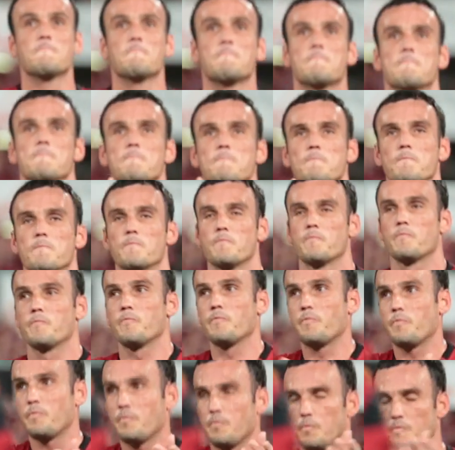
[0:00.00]
day one.
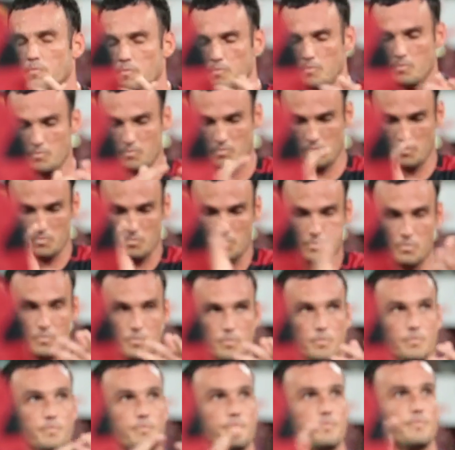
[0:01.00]

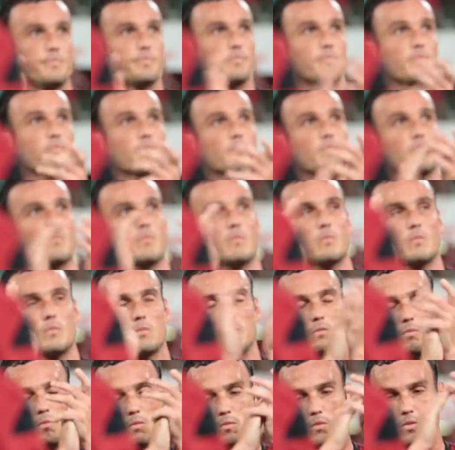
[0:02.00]
And
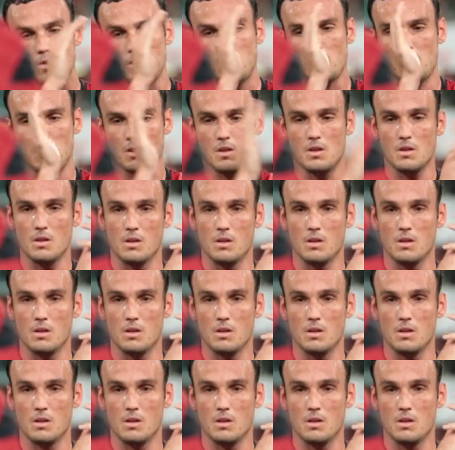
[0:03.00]
it's good to see.